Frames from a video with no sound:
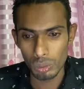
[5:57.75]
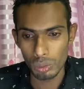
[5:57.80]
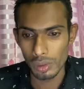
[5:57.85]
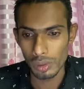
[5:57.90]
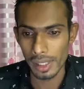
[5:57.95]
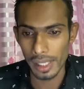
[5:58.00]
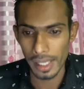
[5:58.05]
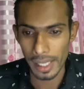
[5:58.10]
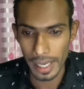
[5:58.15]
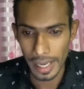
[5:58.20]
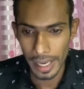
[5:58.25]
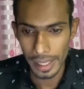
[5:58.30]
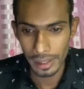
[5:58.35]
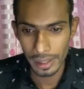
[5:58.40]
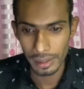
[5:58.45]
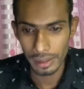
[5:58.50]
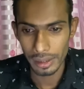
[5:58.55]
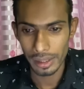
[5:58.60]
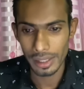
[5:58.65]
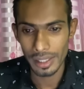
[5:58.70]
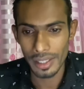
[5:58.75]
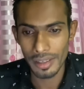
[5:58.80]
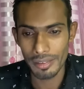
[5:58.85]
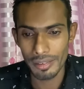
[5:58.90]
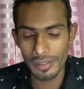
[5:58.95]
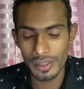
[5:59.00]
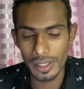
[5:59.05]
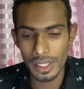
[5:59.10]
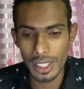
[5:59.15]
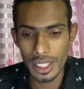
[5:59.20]
learn the
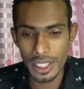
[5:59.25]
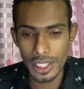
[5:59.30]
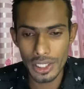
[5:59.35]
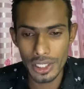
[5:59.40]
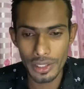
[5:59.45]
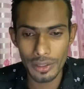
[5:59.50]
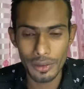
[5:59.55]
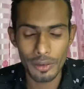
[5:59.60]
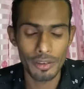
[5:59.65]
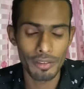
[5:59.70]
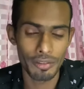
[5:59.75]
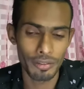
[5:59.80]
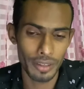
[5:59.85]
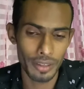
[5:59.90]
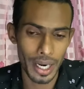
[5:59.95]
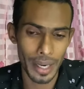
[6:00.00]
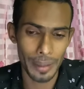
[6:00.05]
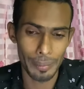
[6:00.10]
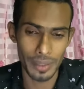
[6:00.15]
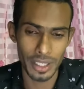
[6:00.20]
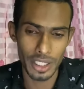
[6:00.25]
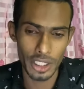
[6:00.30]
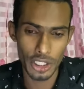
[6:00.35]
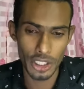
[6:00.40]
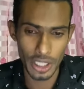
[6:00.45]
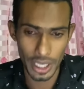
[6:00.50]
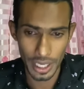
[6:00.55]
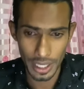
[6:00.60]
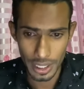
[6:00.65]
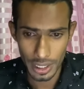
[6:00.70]
definition of climate
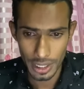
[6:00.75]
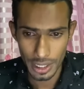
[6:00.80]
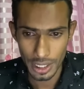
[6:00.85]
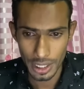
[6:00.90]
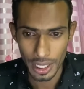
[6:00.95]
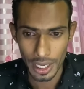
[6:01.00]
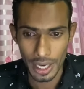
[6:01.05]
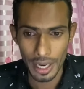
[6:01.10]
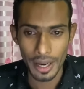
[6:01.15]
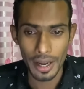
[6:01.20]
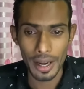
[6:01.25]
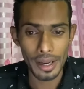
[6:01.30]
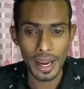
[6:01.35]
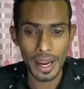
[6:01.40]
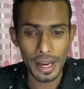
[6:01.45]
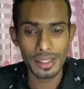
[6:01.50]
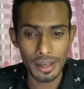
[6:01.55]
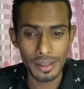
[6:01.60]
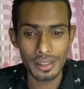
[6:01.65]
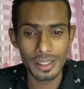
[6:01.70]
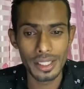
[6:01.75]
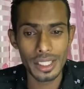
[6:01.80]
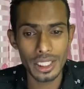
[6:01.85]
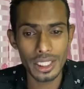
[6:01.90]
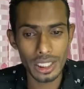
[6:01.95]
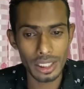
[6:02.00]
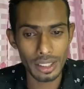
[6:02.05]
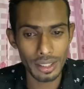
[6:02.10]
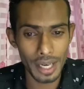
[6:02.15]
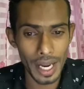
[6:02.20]
change and
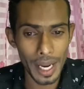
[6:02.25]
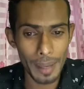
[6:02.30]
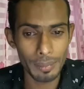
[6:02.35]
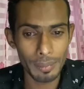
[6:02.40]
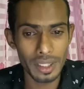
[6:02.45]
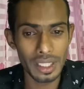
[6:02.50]
describe the